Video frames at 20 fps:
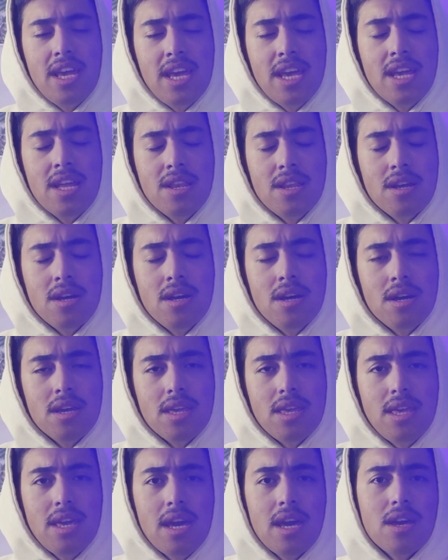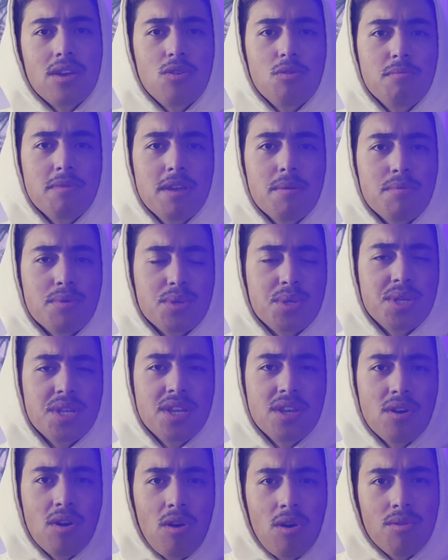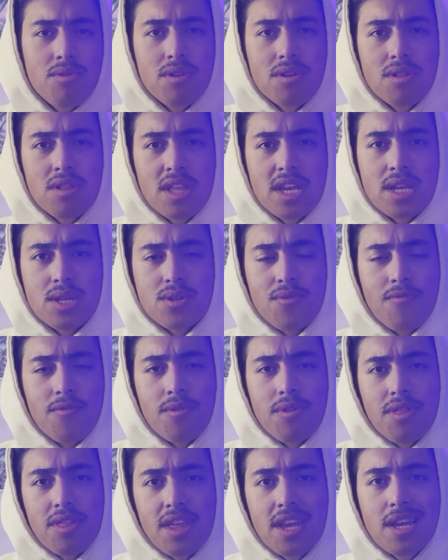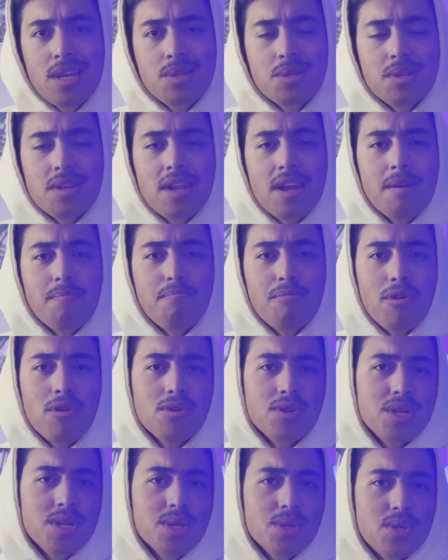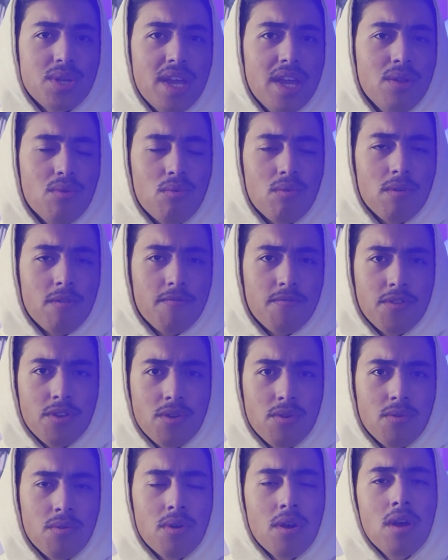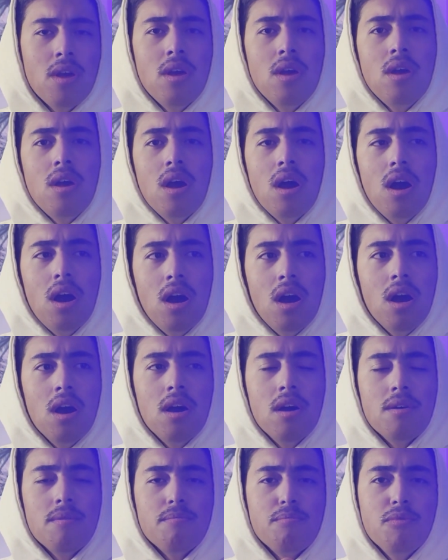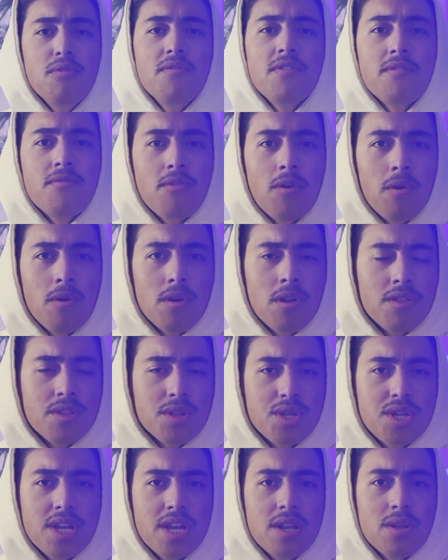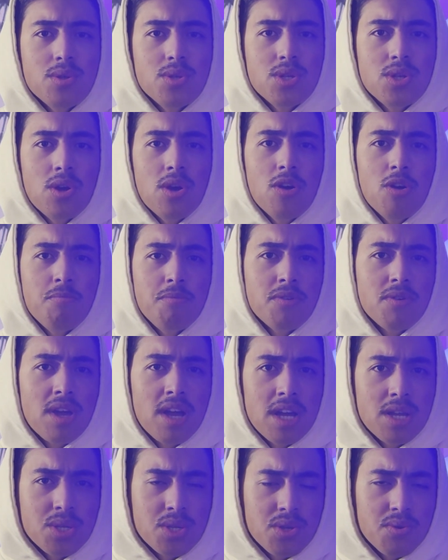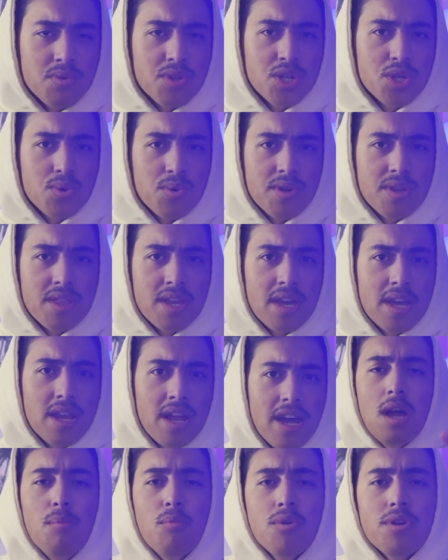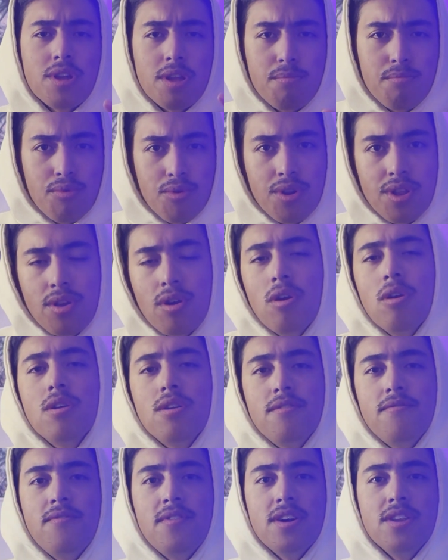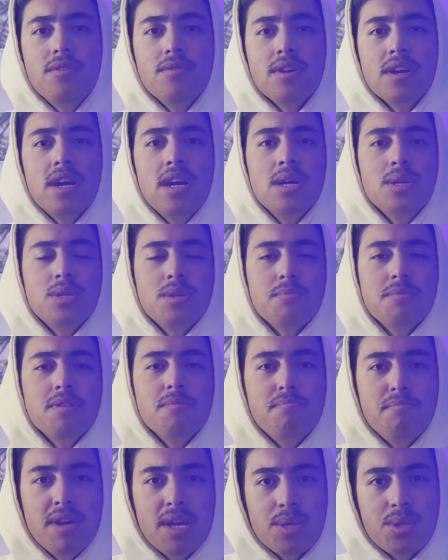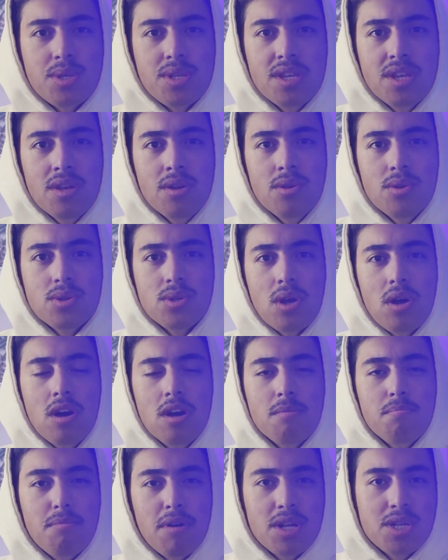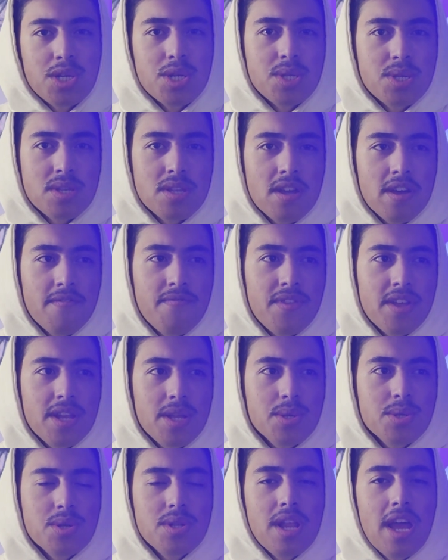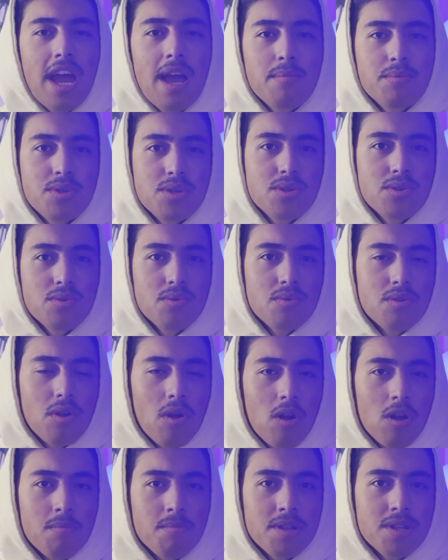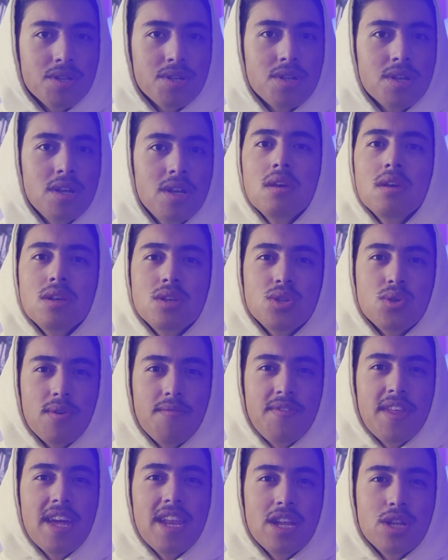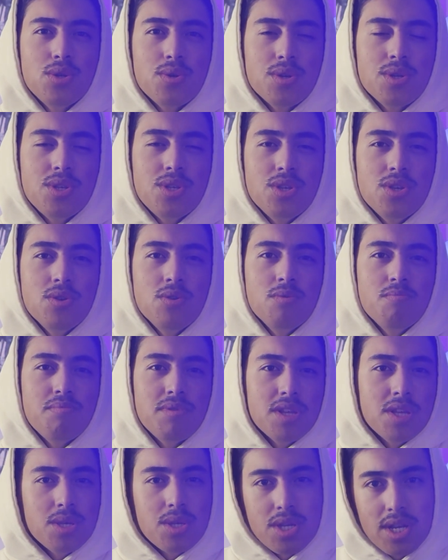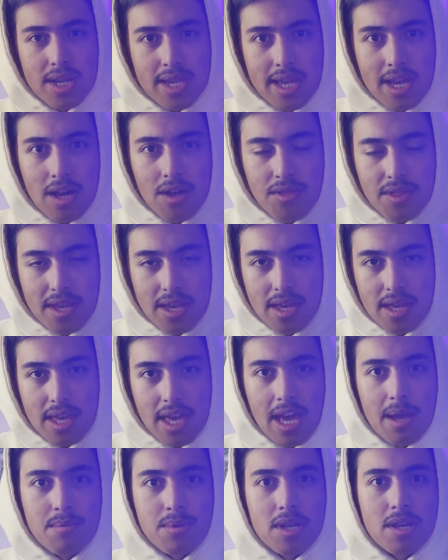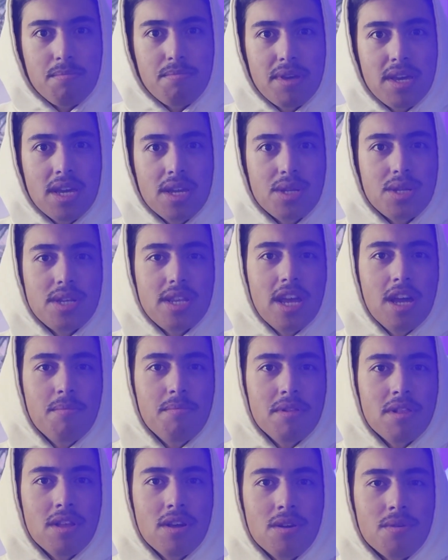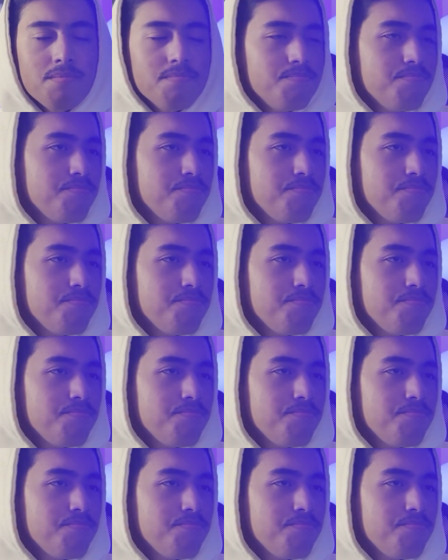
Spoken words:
And yeah, you'll be able to see all the links for things that I purchase and or review moving forward on the channel. So I hope you guys do enjoy that. I'm working pretty hard to find you guys some of the best deals on budget stuff that isn't absolute garbage. So if that interests you, please check out the campsite page down below.